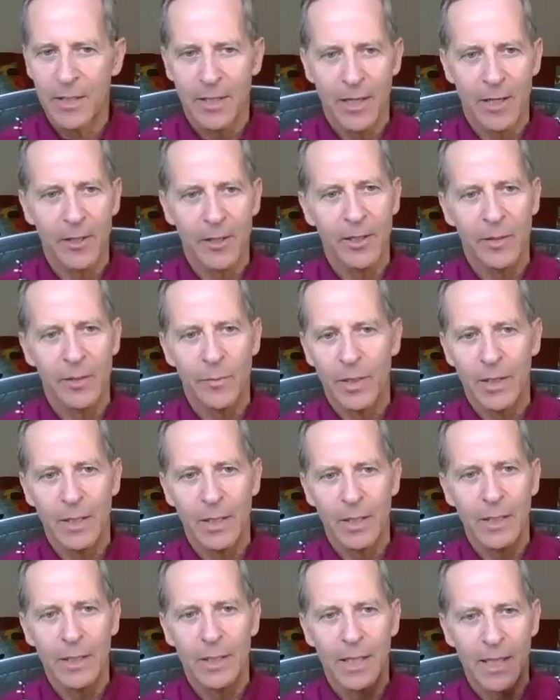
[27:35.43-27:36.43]
They're going to
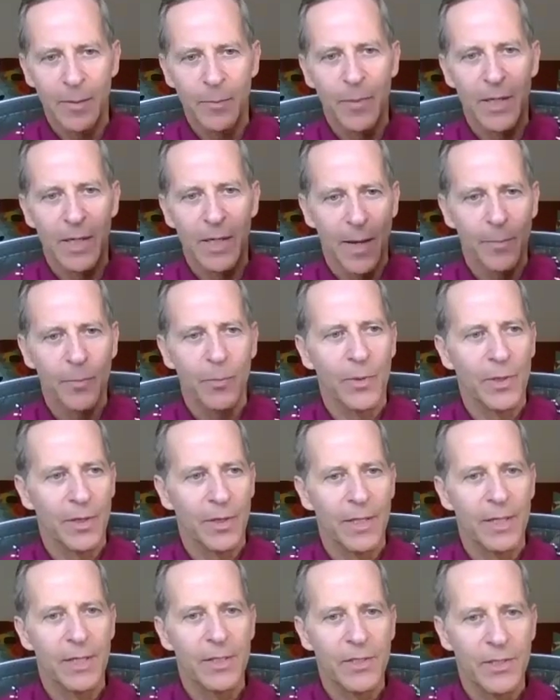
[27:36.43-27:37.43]
be keeping up with
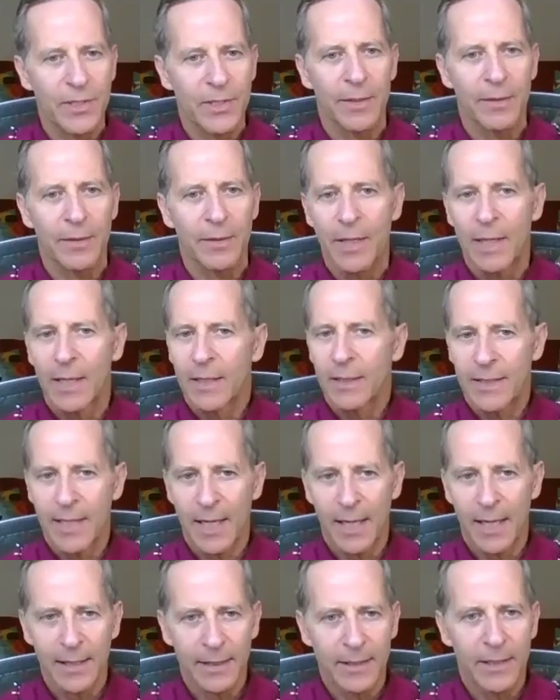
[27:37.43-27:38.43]
this and
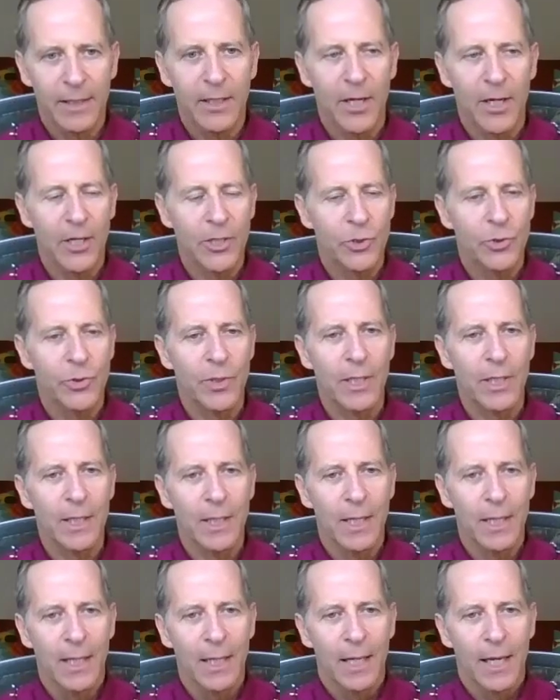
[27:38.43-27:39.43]
telling the country.